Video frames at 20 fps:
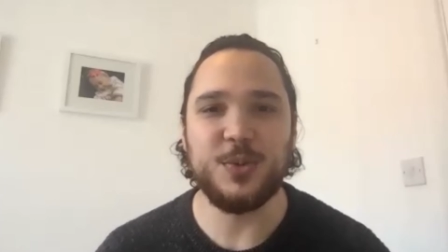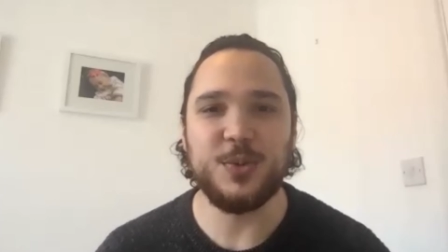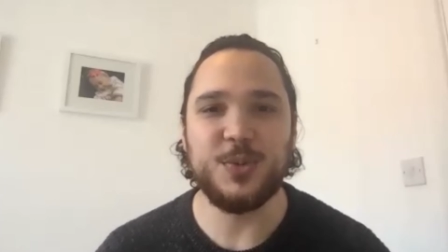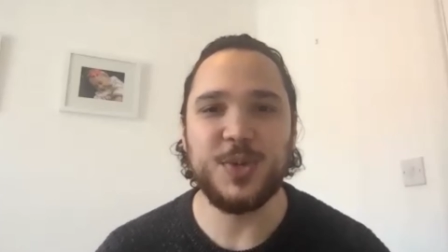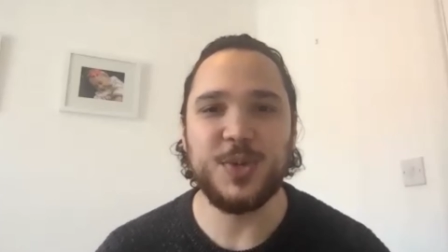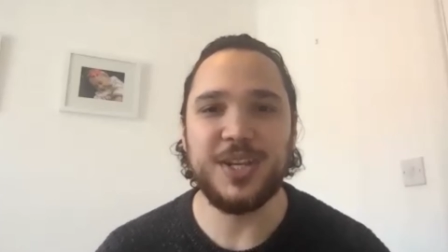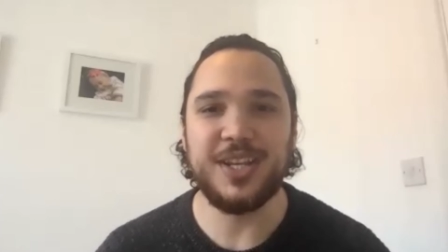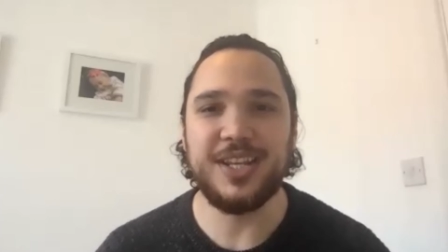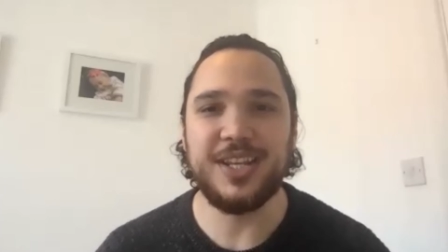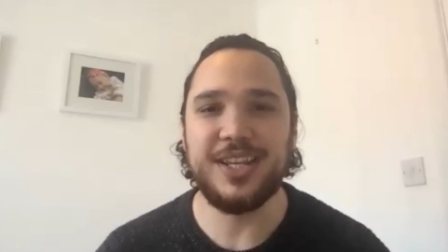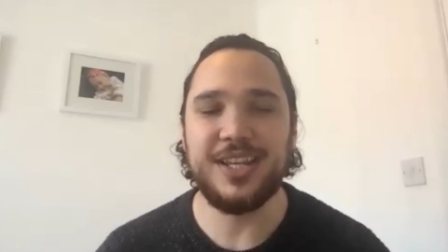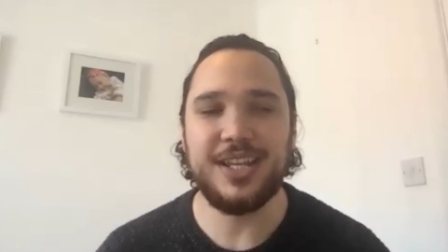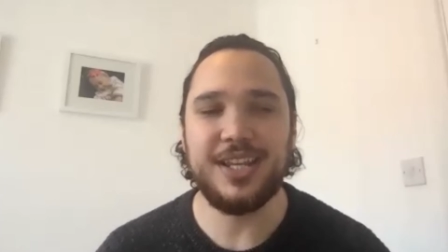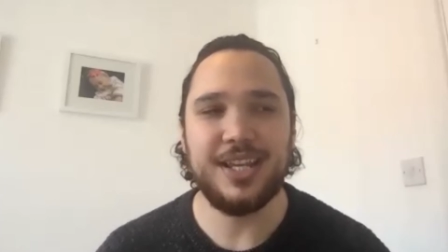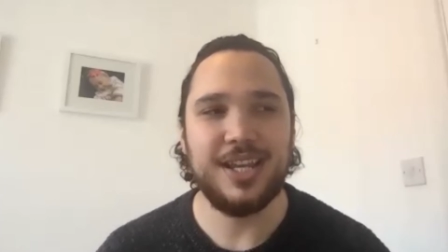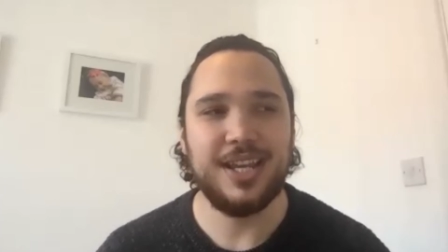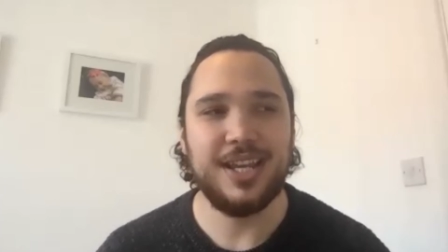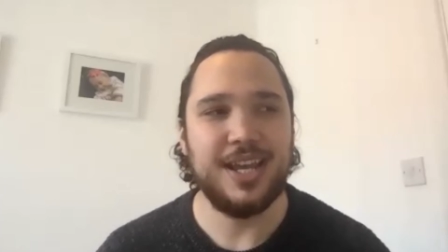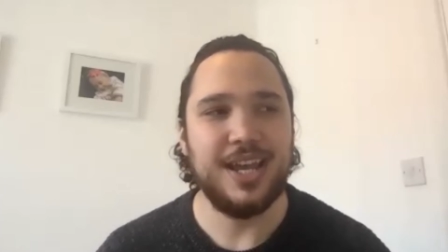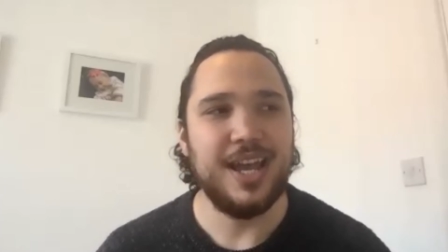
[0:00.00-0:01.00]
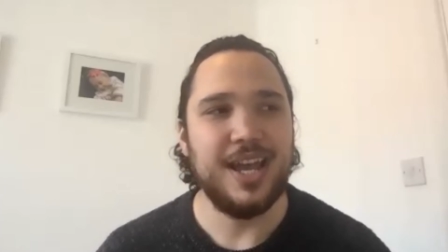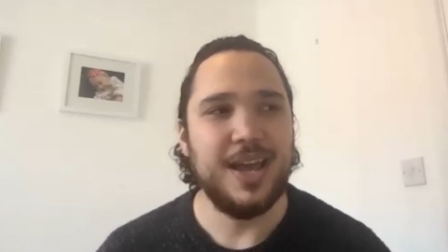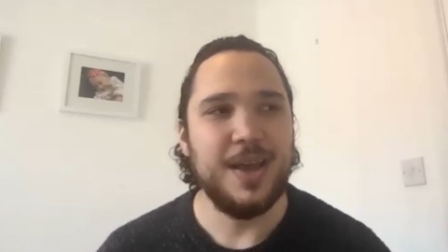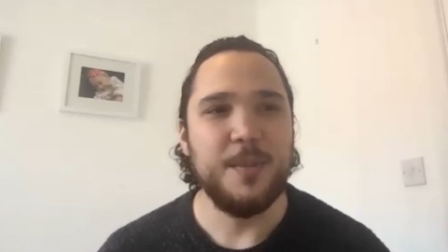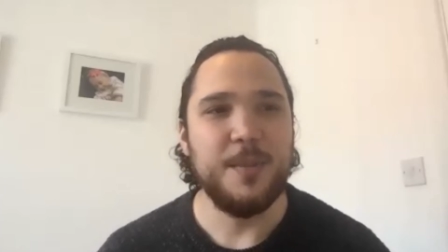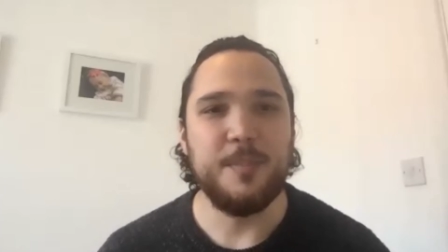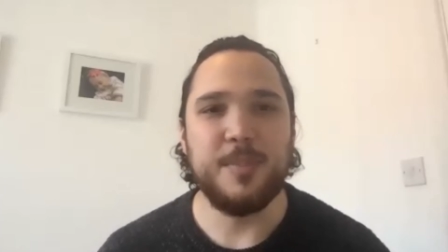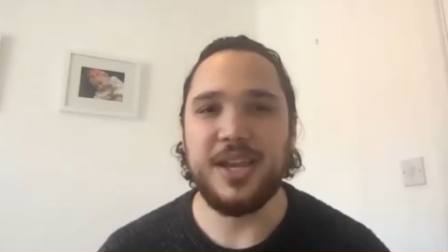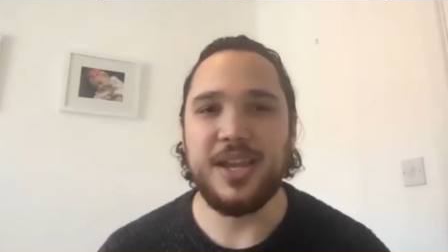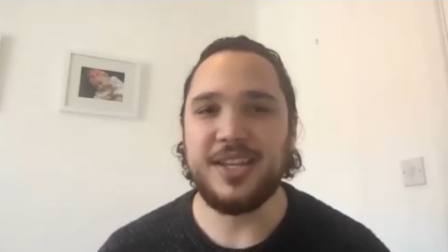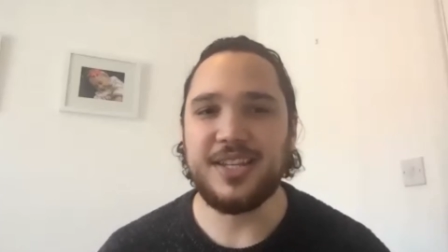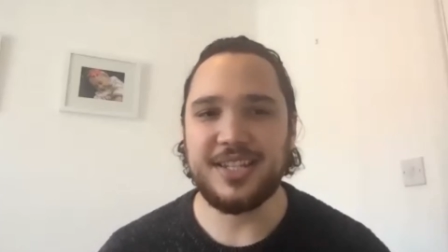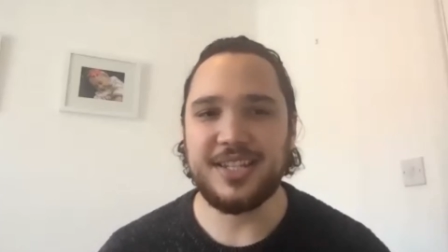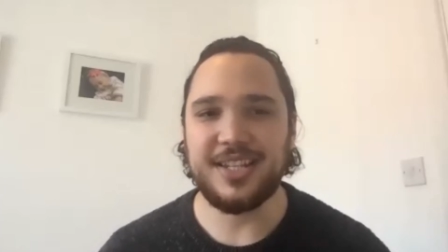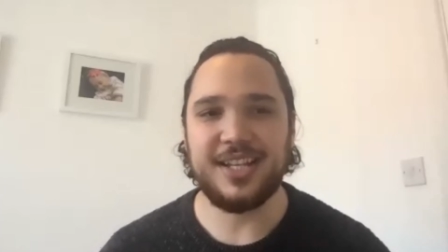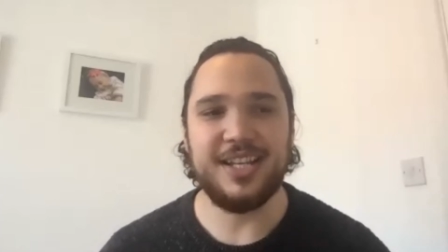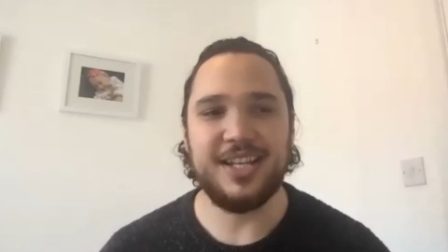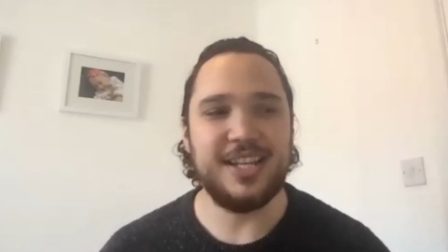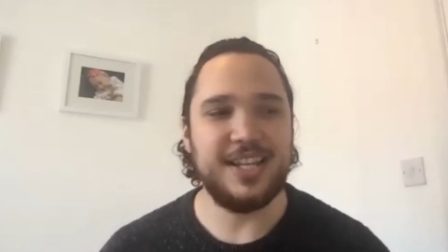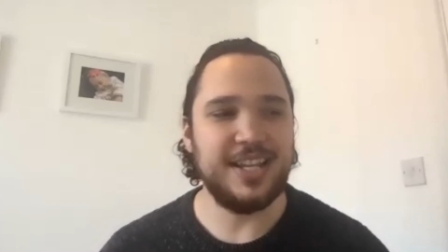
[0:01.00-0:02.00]
we
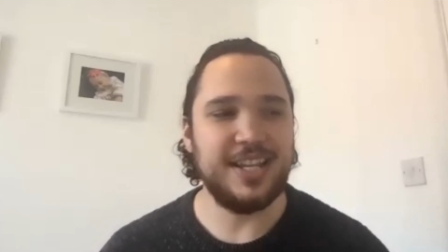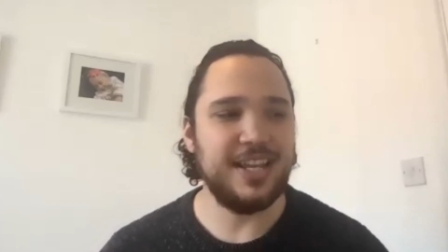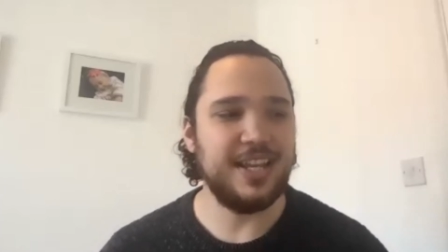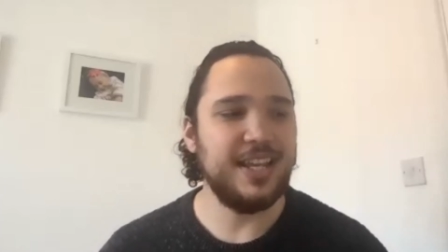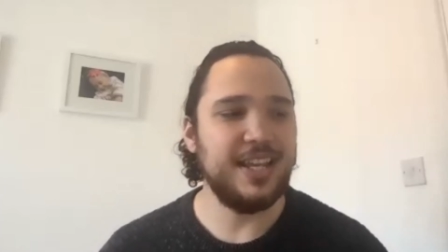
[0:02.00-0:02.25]
basically,